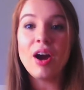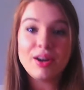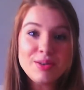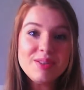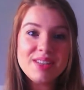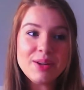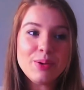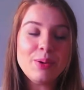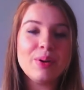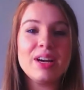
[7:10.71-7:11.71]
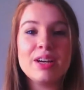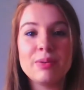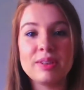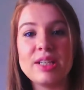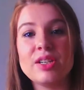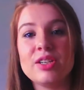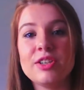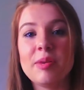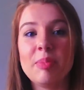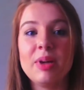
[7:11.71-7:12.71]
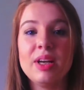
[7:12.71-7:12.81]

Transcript: Are you single or in a relationship?